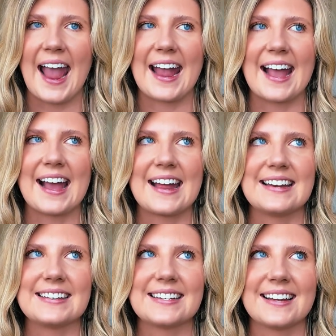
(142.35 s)

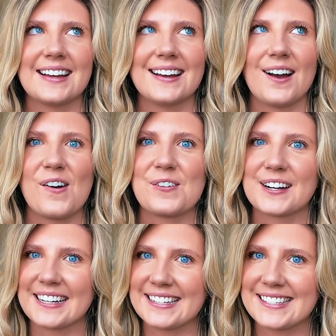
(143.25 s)
And
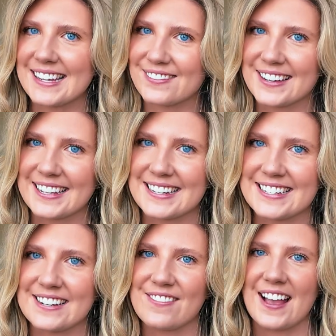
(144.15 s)
we're gonna see if we can
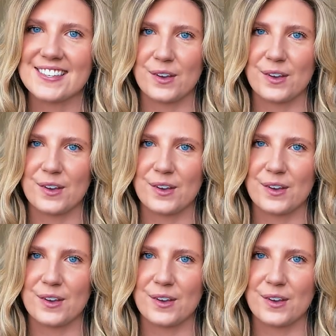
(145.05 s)
achieve that.